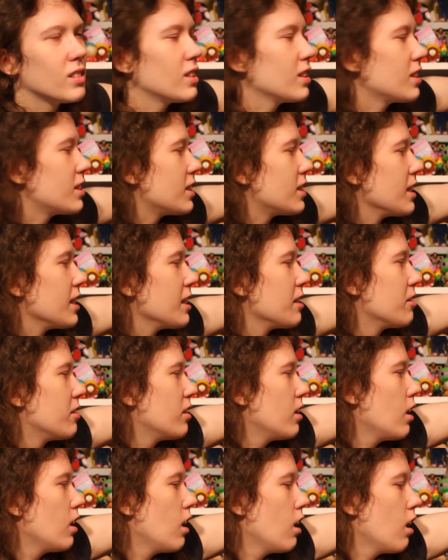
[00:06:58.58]
Let's see.
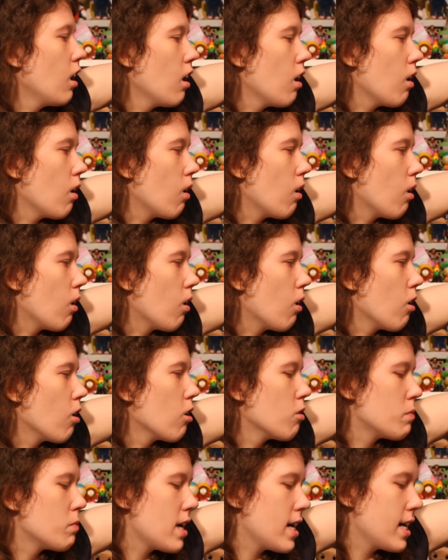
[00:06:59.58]

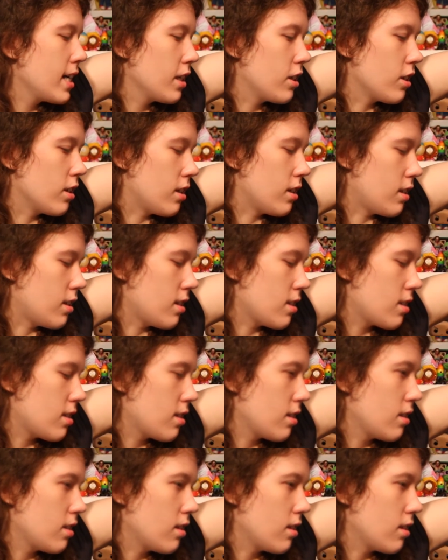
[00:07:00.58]
Oh my goodness.